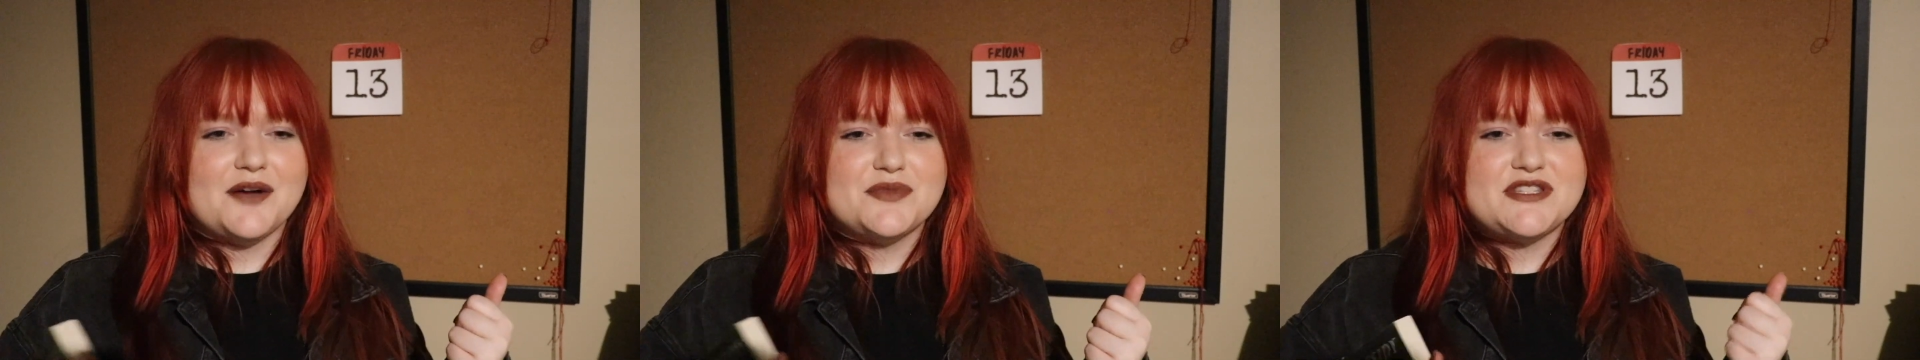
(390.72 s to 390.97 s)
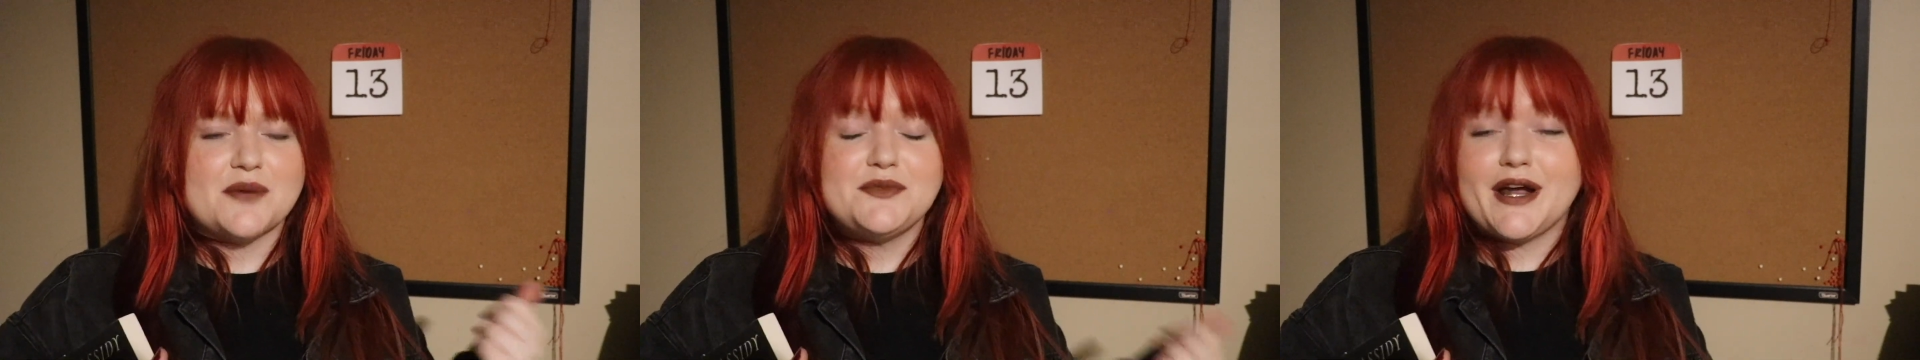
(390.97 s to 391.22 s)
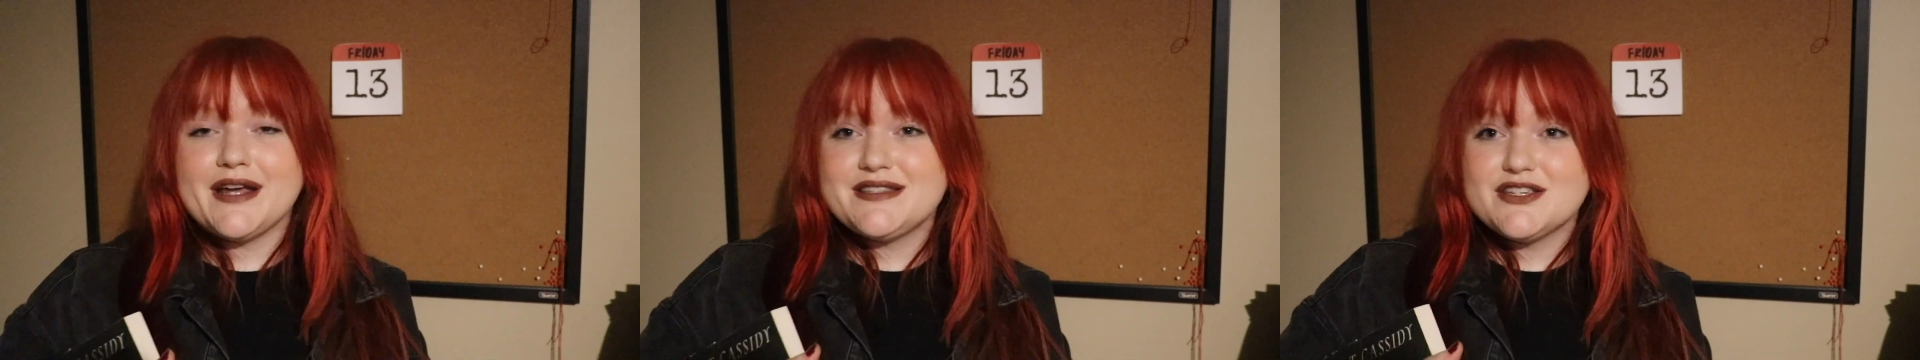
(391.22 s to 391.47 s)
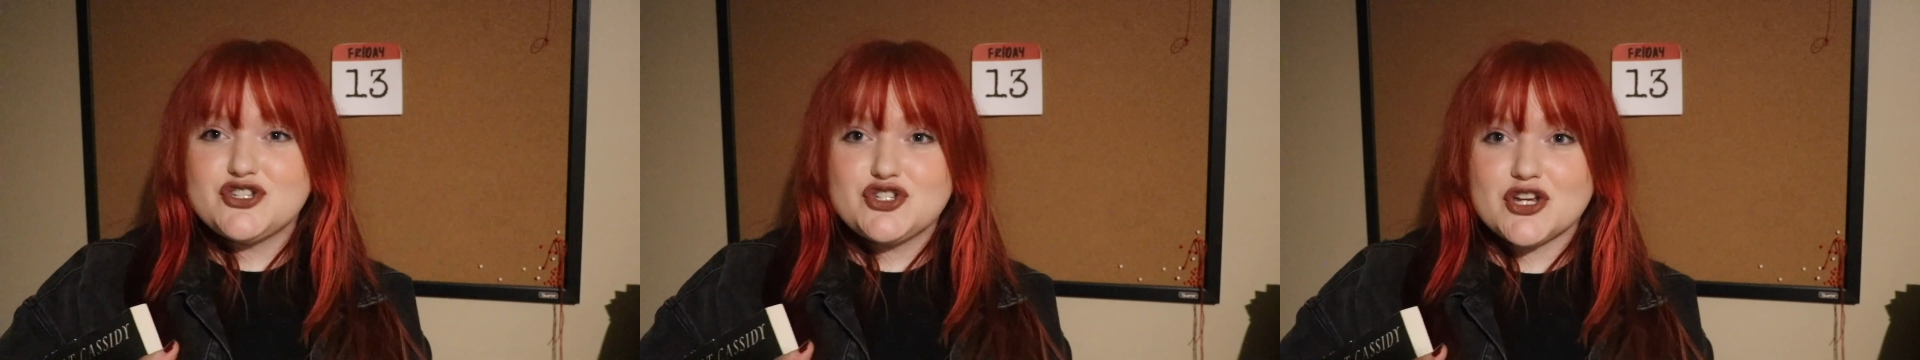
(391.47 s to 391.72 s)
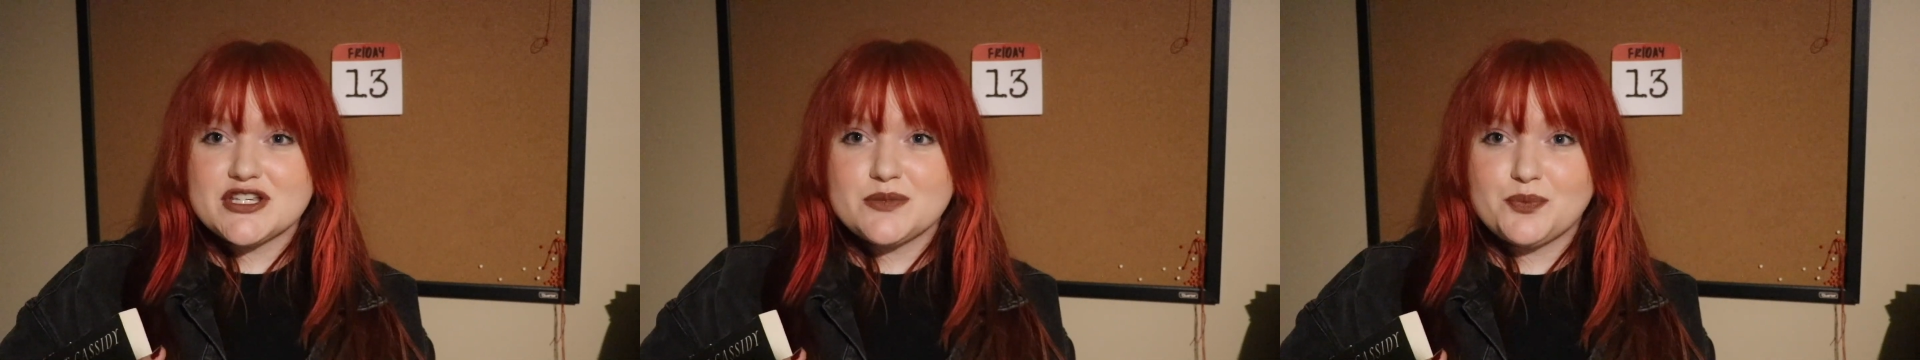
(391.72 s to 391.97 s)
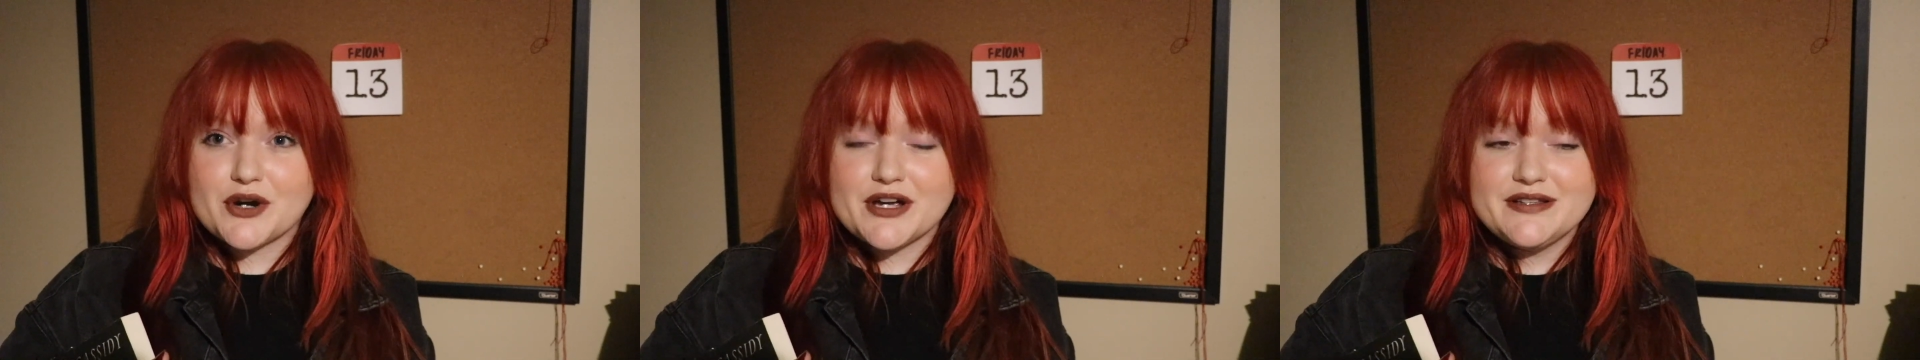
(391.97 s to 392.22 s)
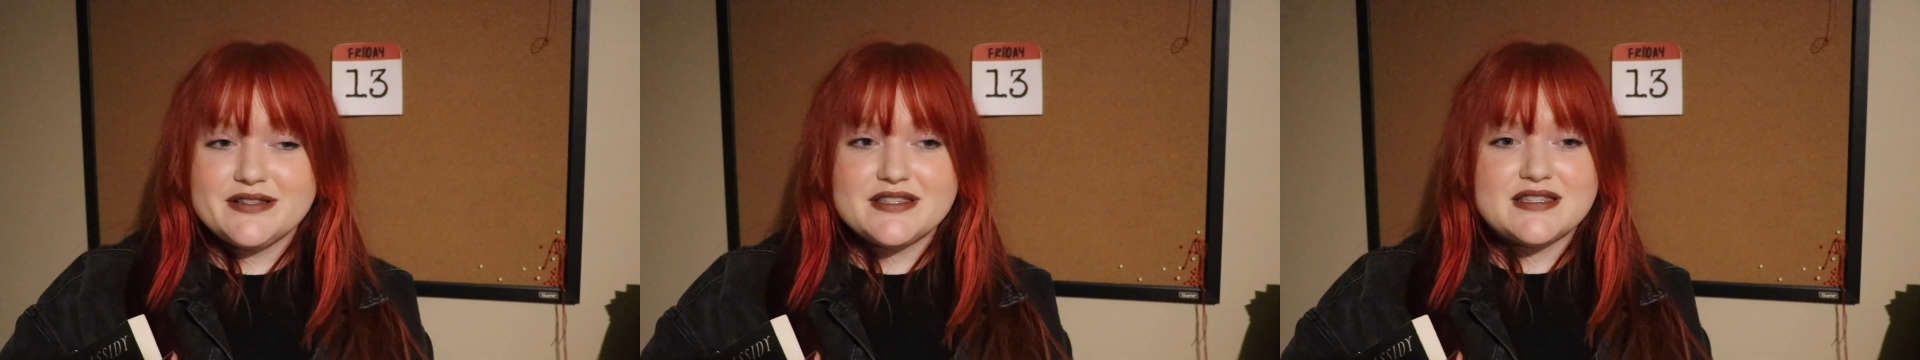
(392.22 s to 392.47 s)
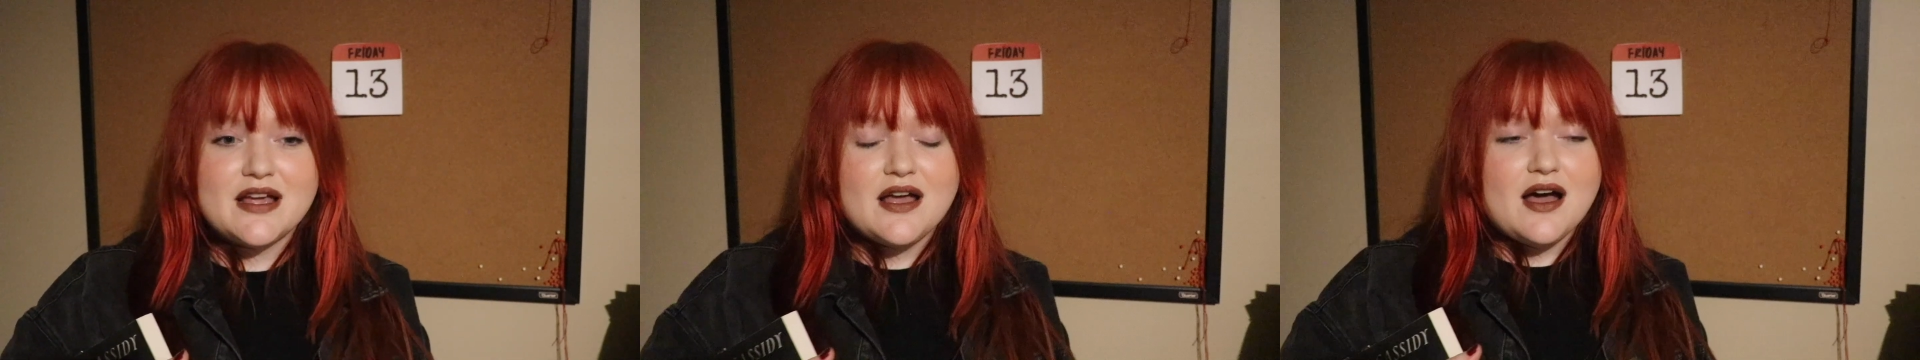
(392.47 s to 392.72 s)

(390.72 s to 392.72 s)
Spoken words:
Some nights it's just sprints.